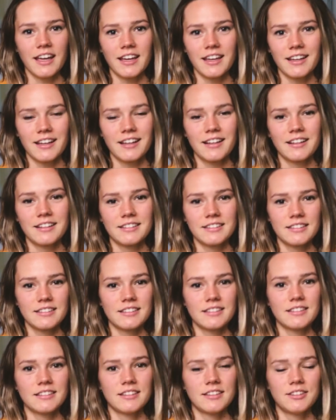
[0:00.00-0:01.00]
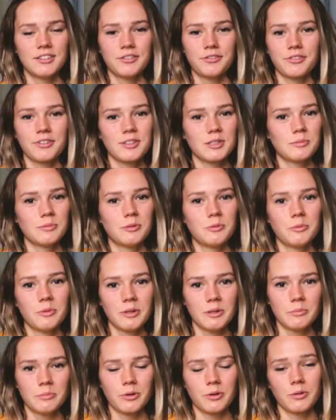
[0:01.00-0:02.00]
and the difference
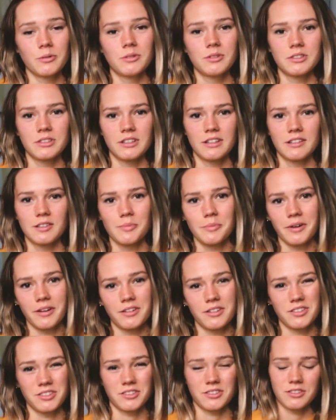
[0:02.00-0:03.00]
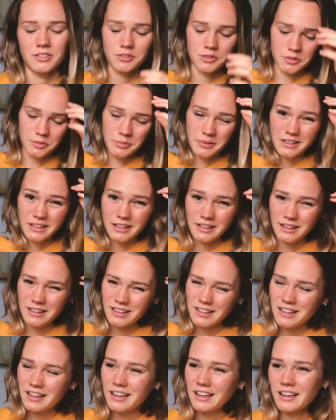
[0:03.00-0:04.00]
between Polish and Spanish is so big.
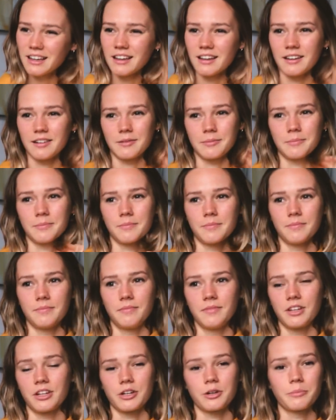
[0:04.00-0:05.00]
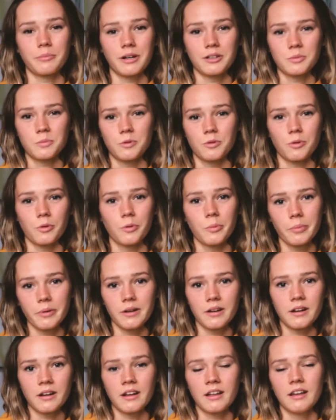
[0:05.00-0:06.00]
They are much more
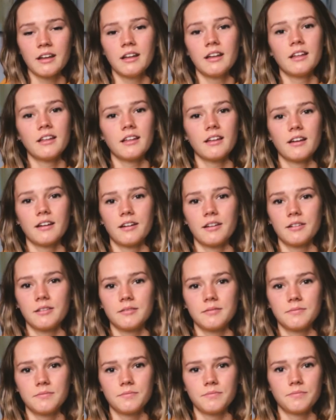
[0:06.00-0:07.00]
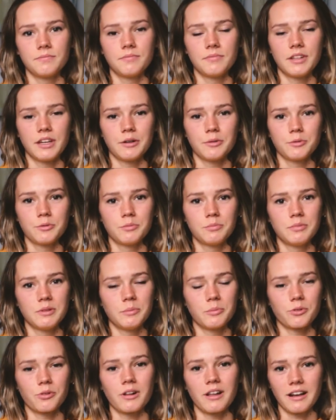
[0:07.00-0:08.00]
open. They would
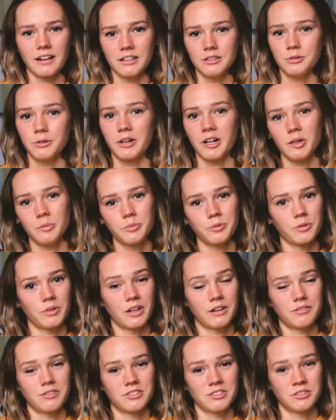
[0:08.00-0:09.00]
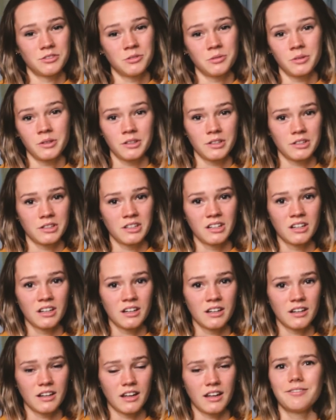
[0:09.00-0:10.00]
be more likely to help you in every
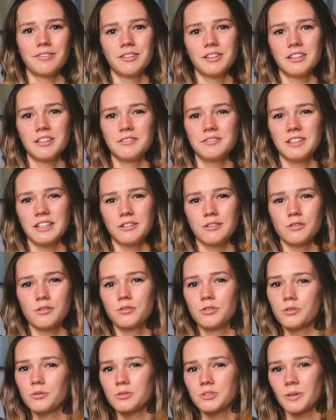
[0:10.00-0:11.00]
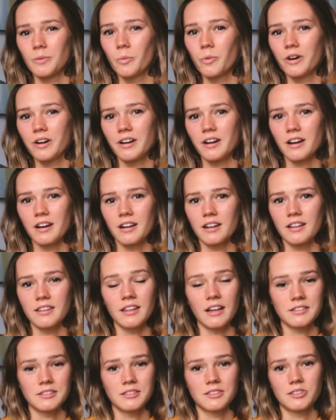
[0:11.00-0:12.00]
situation. Even if they don't know someone,
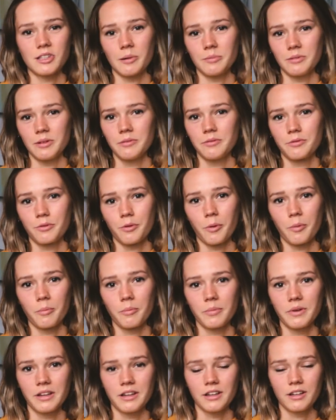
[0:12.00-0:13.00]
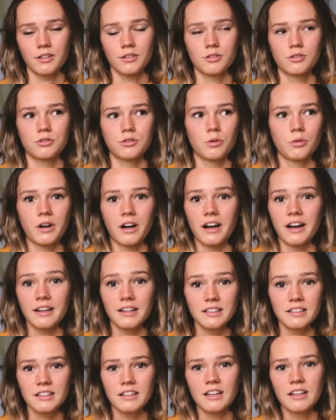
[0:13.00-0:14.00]
it doesn't stop them from being so
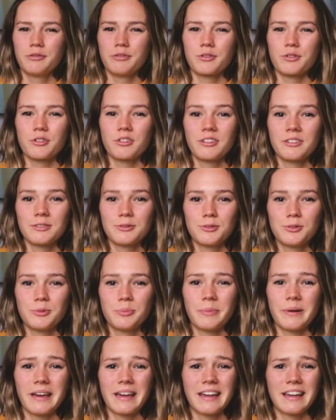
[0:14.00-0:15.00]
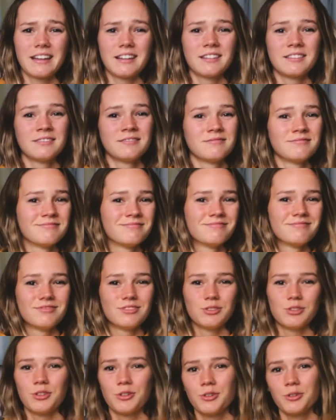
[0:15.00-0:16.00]
kind. Before going to Spain,
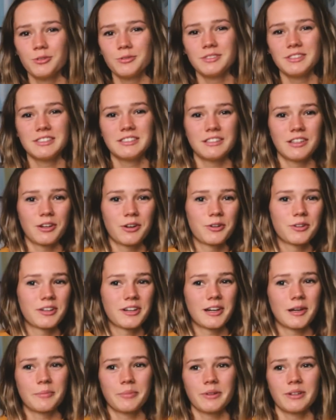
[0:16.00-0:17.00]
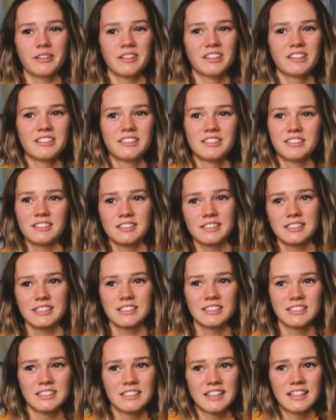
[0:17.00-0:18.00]
you know, the stereotype is
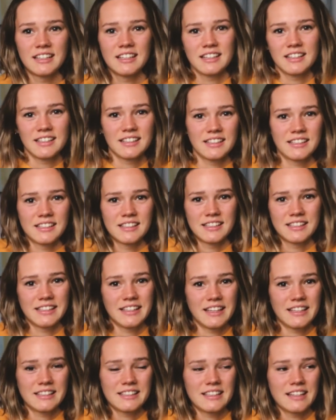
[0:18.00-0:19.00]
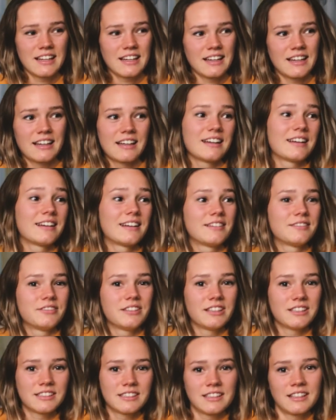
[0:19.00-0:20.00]
siesta,
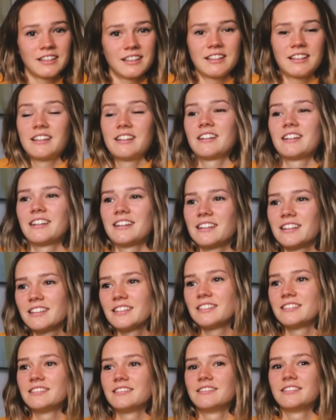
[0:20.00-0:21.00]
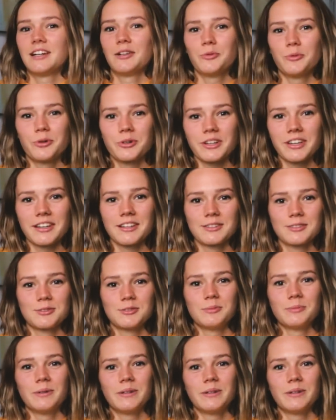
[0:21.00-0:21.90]
fiesta, not working so